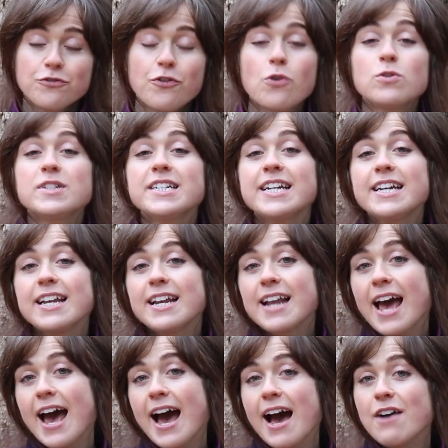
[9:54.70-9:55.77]
folding it in
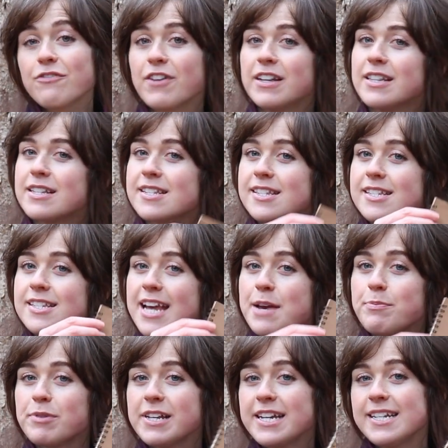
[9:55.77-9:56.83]
half and then
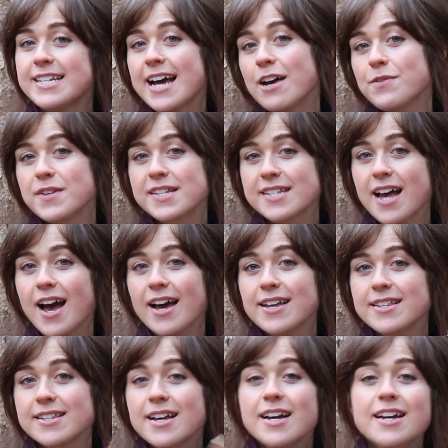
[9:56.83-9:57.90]
stapling down the
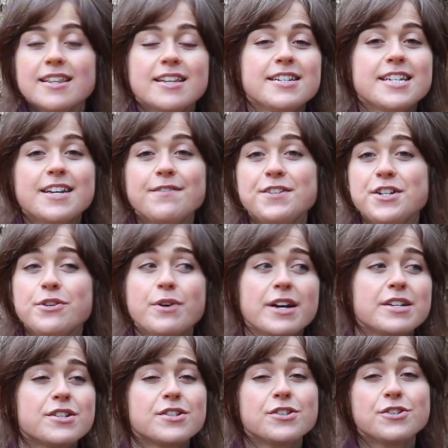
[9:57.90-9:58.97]
sides. This gives you
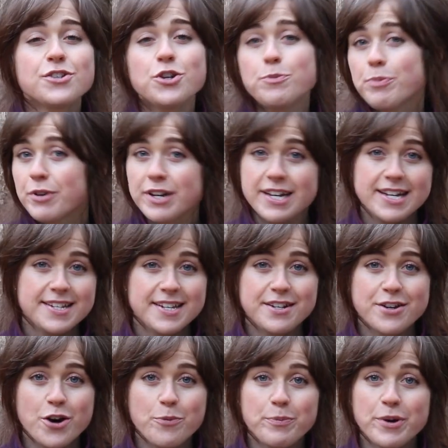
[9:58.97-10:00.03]
a super easy
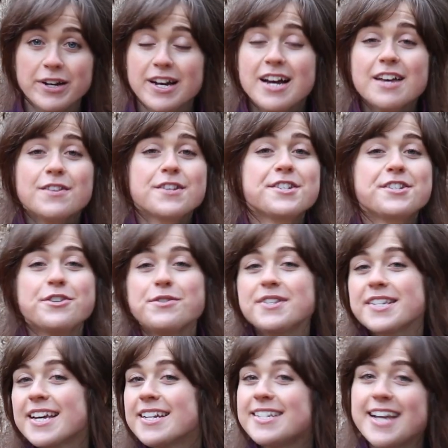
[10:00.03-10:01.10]
notebook. The
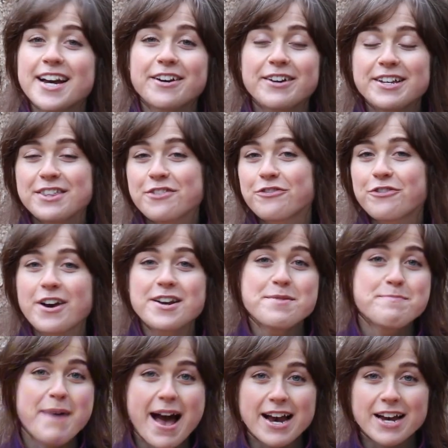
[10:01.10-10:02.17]
students can decorate the front
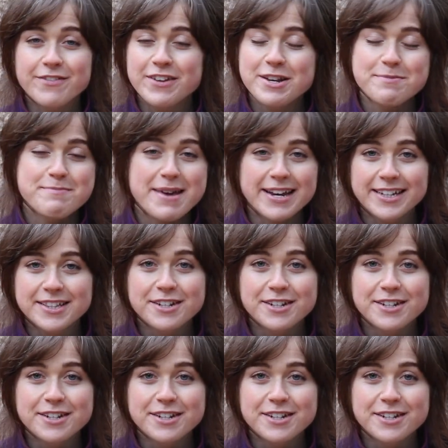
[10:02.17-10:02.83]
and back of it and make it